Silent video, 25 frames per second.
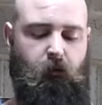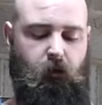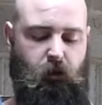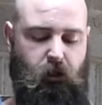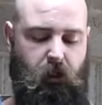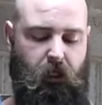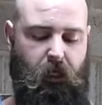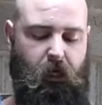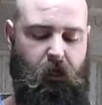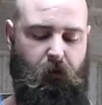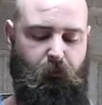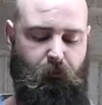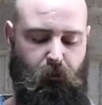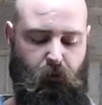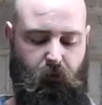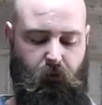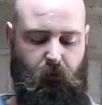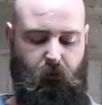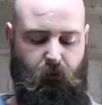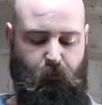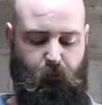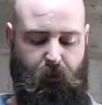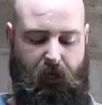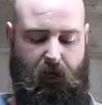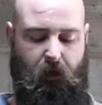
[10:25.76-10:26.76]
the shape,
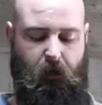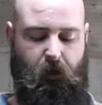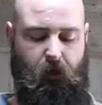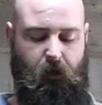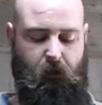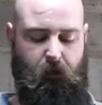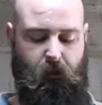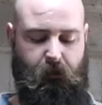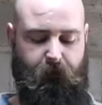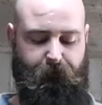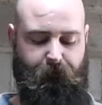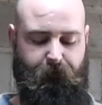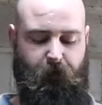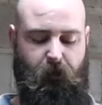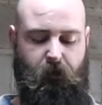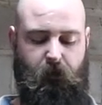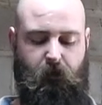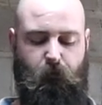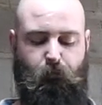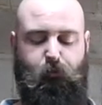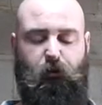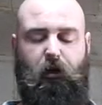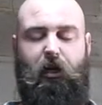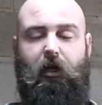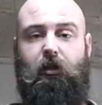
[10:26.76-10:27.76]
but it's fun to
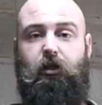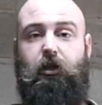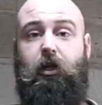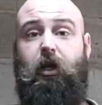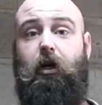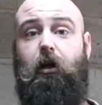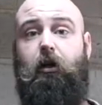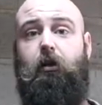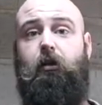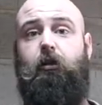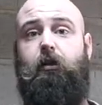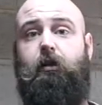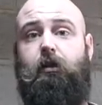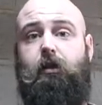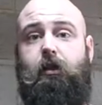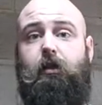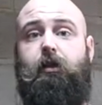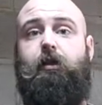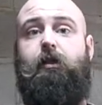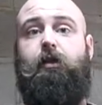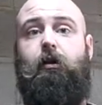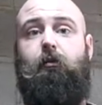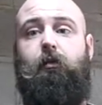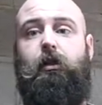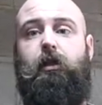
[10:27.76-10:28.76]
branch out, see
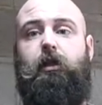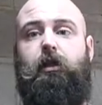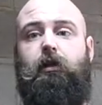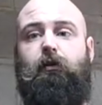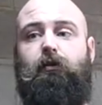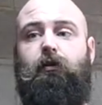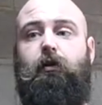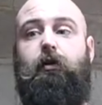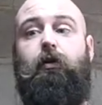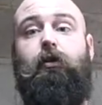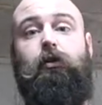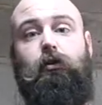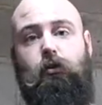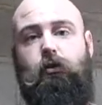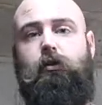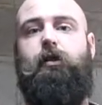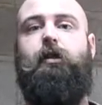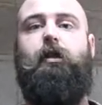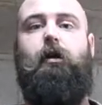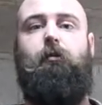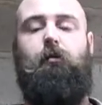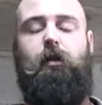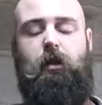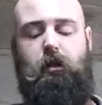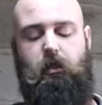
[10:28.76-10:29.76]
something different, do
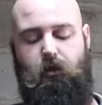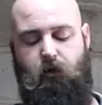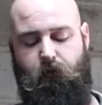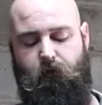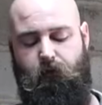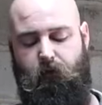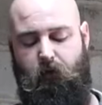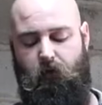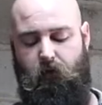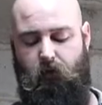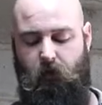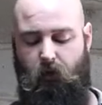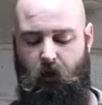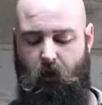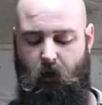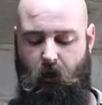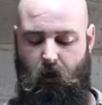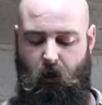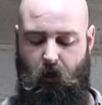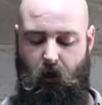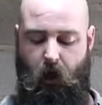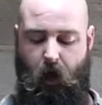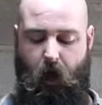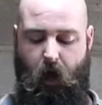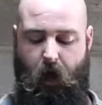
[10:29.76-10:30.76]
something different.
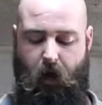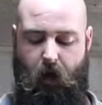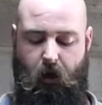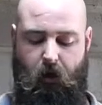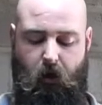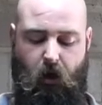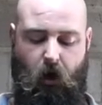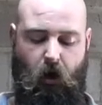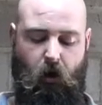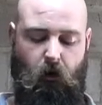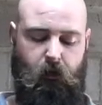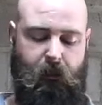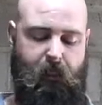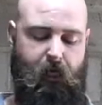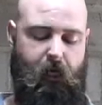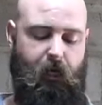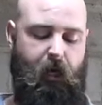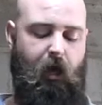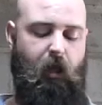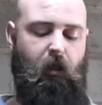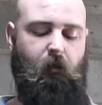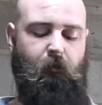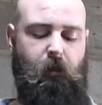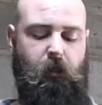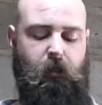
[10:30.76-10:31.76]
And I'll take
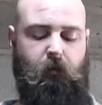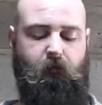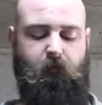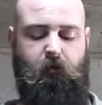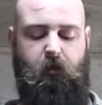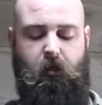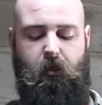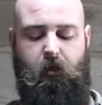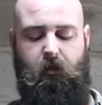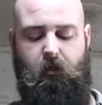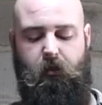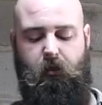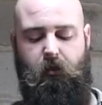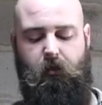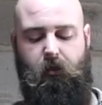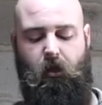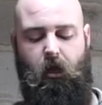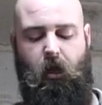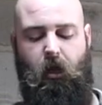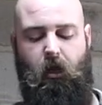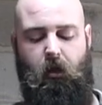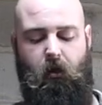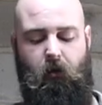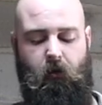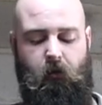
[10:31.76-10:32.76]
elements of this
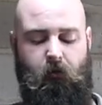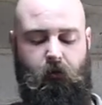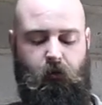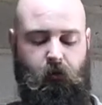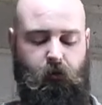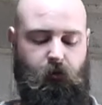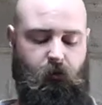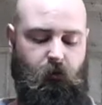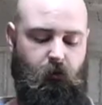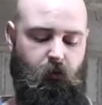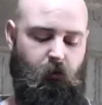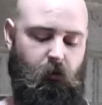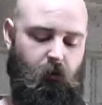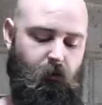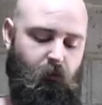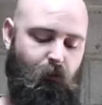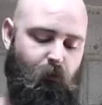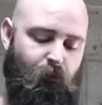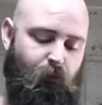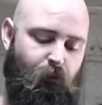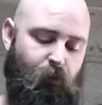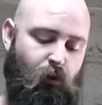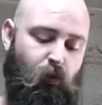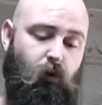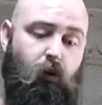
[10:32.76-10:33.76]
and
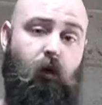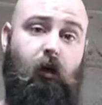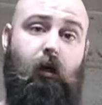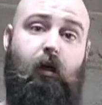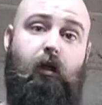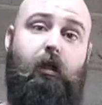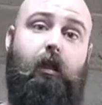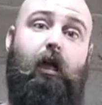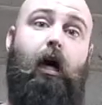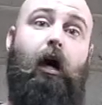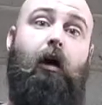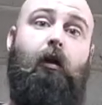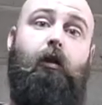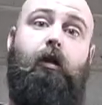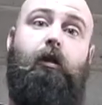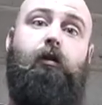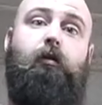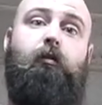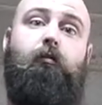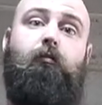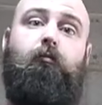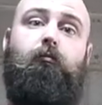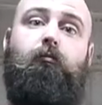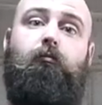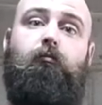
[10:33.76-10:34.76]
pour it into other
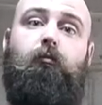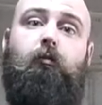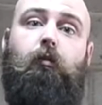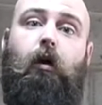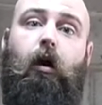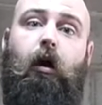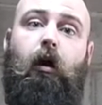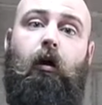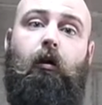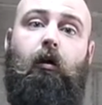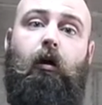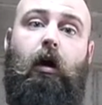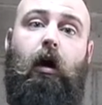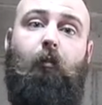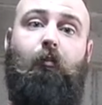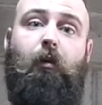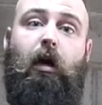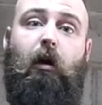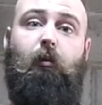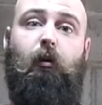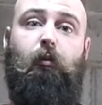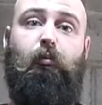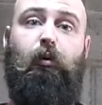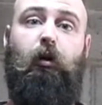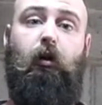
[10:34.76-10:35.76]

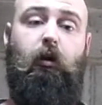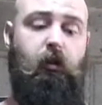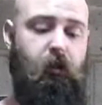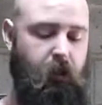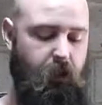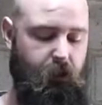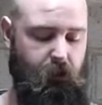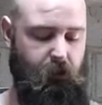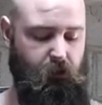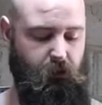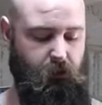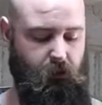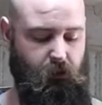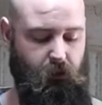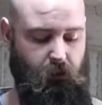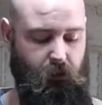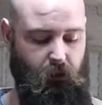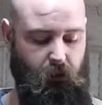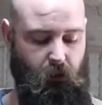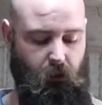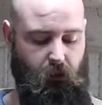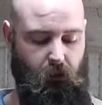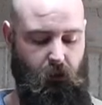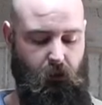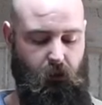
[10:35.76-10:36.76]
upcoming projects.
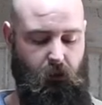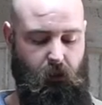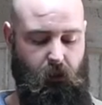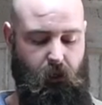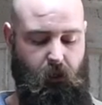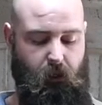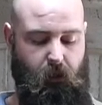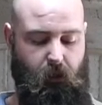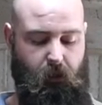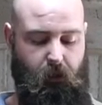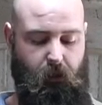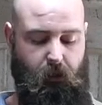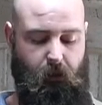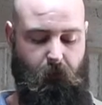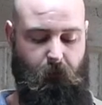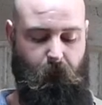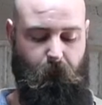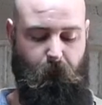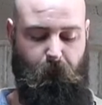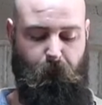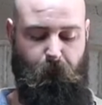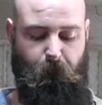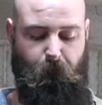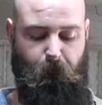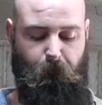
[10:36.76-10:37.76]

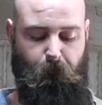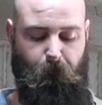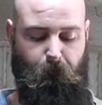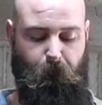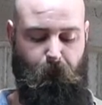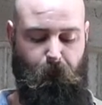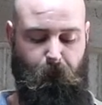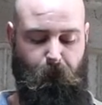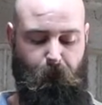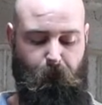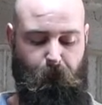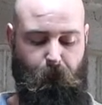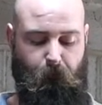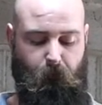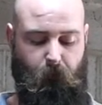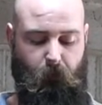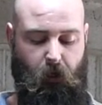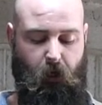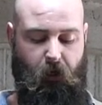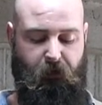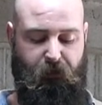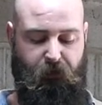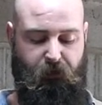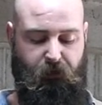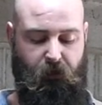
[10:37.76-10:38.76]
I
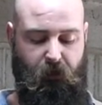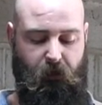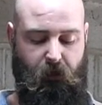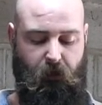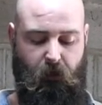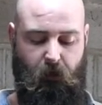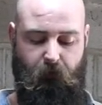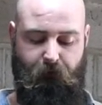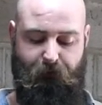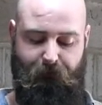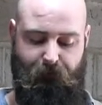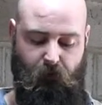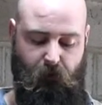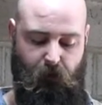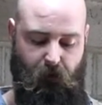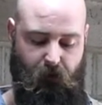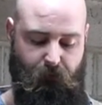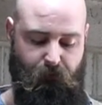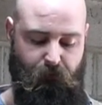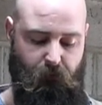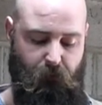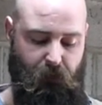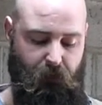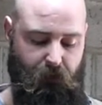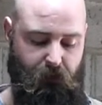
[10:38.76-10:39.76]
think if I
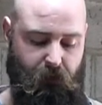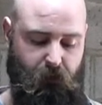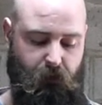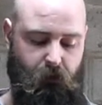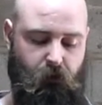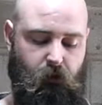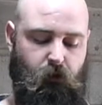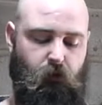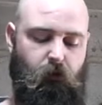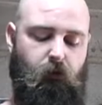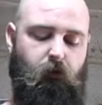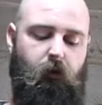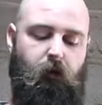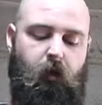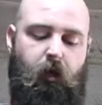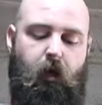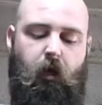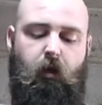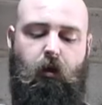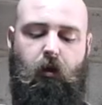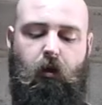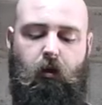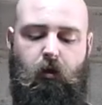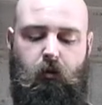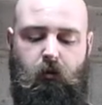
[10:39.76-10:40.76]
mix the two
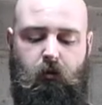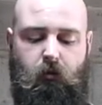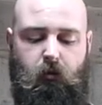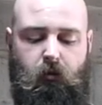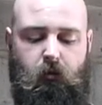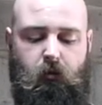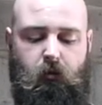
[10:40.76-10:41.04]
together,